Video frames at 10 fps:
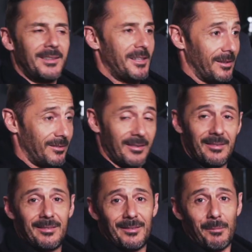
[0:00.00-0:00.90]
This
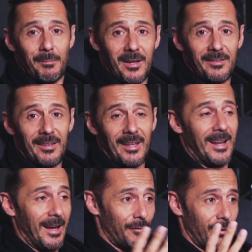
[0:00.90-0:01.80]
is amazing. I
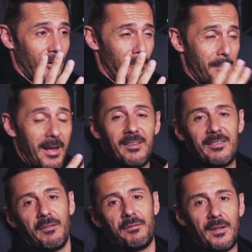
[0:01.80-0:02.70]
have an
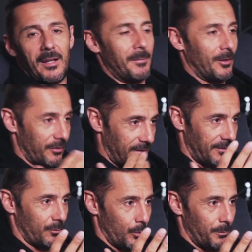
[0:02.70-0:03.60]
amazing feeling, because
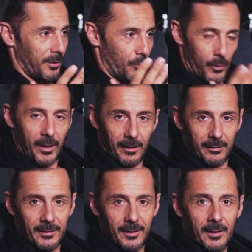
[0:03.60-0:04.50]
this will be real,
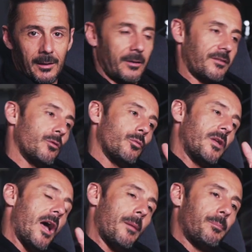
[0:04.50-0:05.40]
because it will
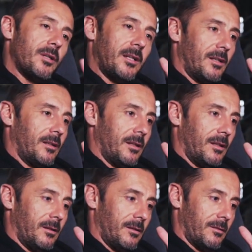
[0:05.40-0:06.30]
be happening
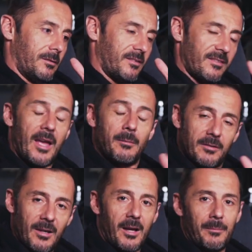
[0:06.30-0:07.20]
in the same
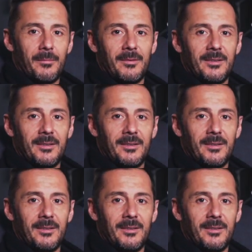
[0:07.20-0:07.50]
time.